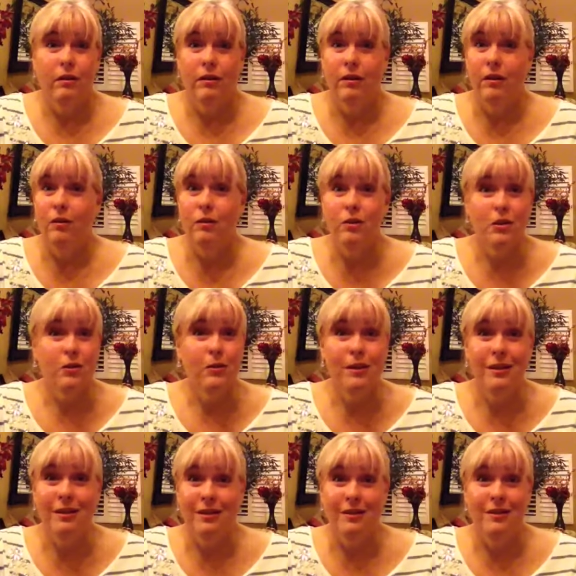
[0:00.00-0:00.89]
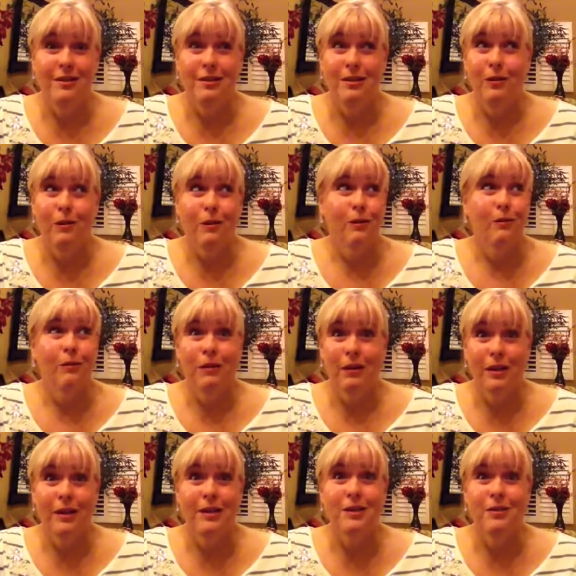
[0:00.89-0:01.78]
you're doing this you are
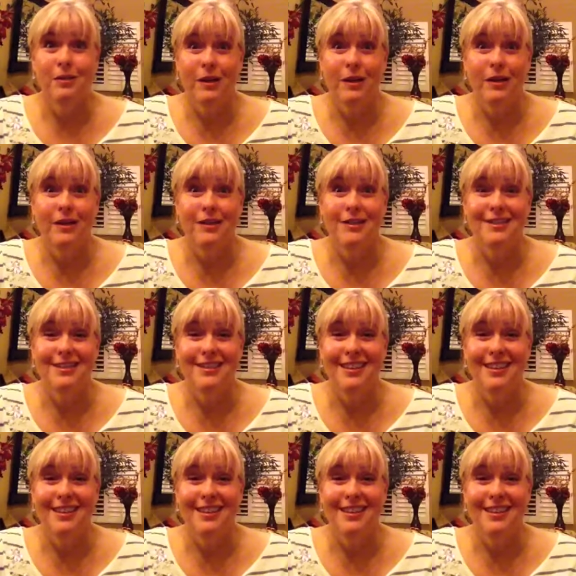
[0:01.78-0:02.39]
really doing this